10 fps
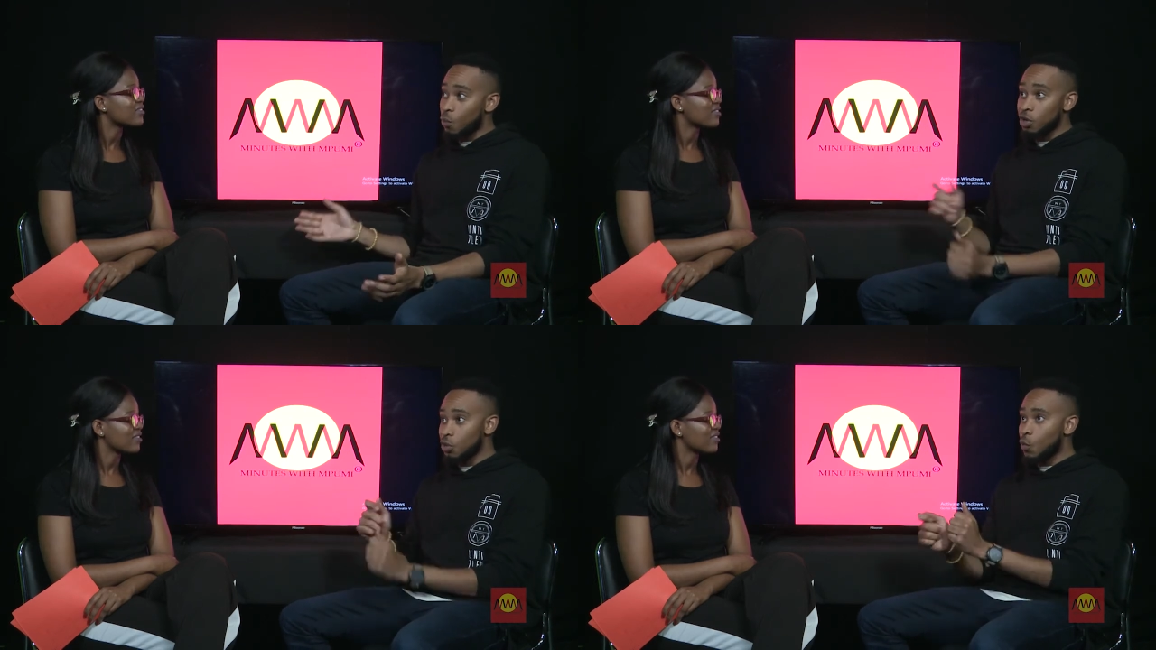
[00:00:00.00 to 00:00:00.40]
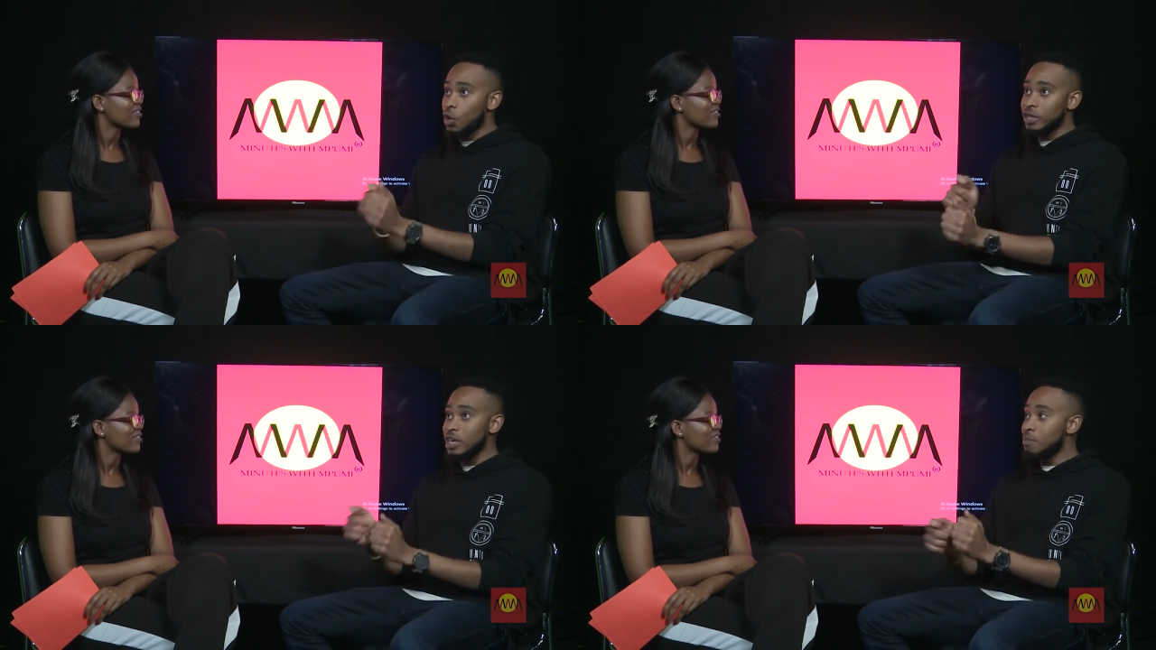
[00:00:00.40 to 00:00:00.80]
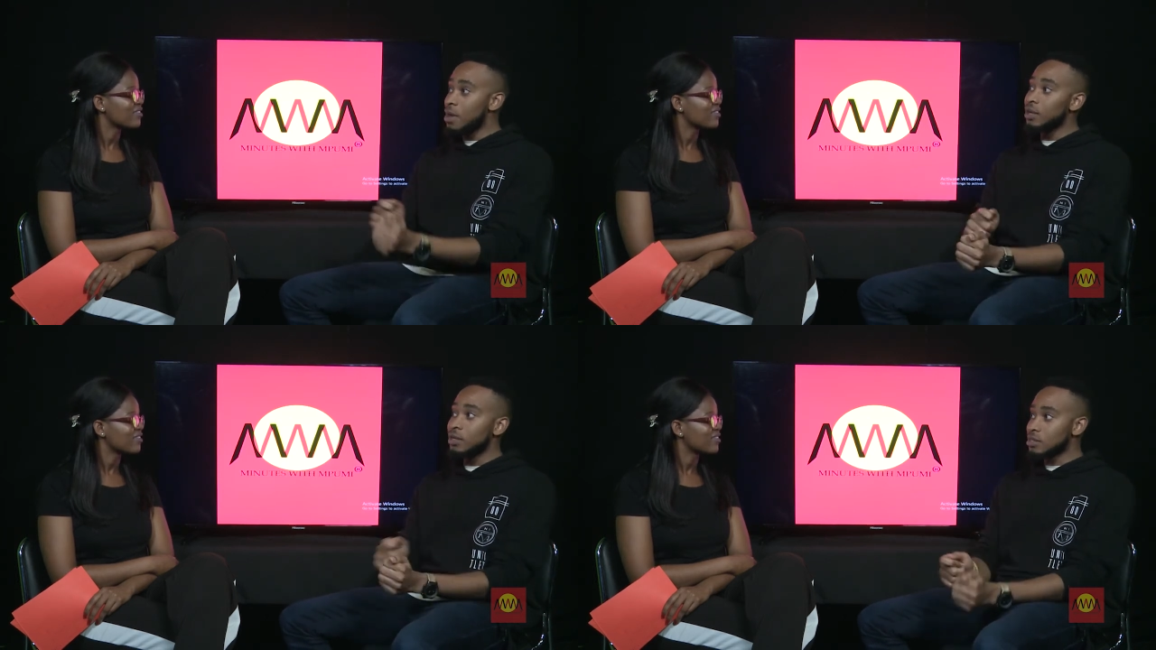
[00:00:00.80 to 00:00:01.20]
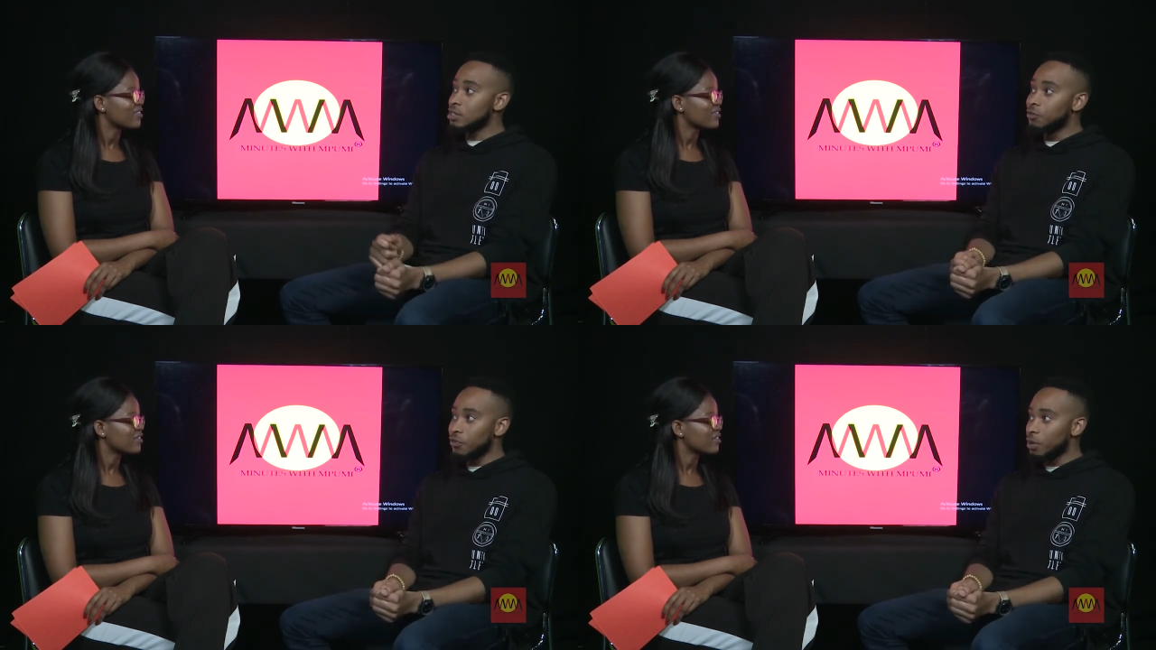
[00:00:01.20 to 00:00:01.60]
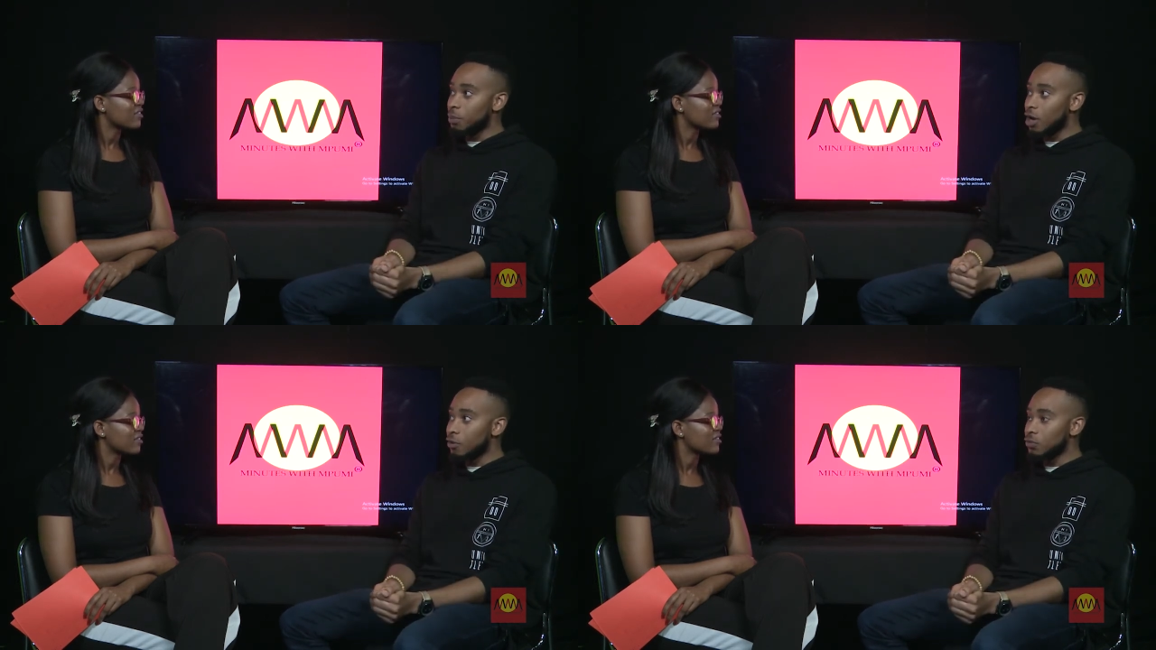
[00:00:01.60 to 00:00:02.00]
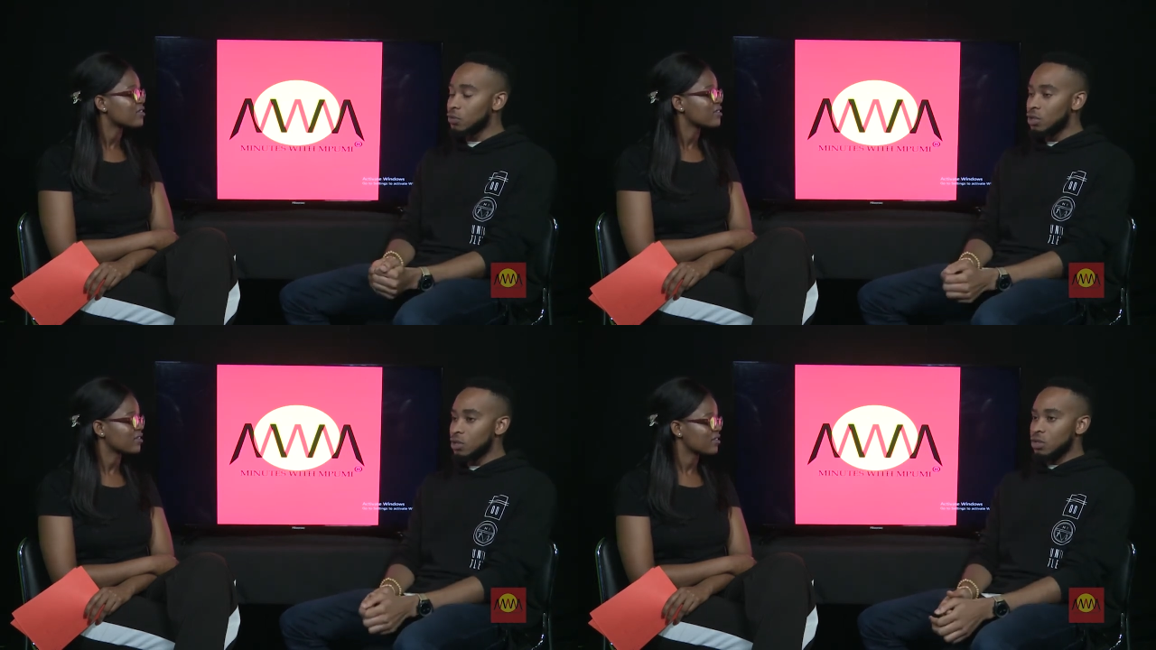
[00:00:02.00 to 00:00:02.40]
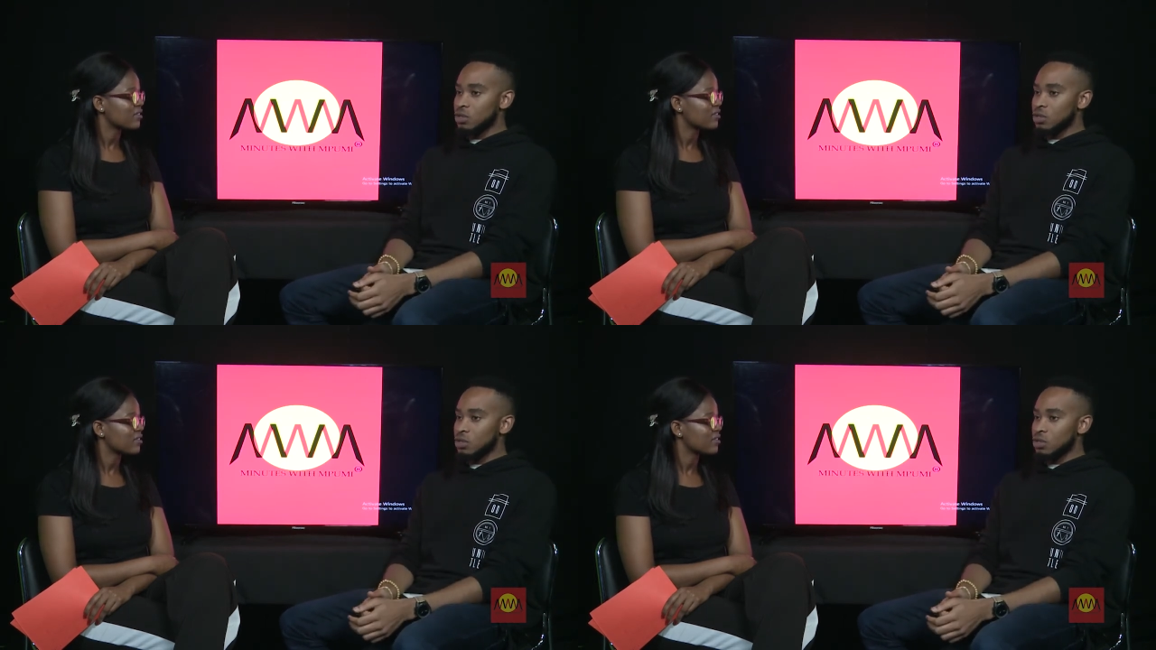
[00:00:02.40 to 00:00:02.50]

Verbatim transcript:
Speaker 1: One on one emailing is still very powerful. Mm-hmm.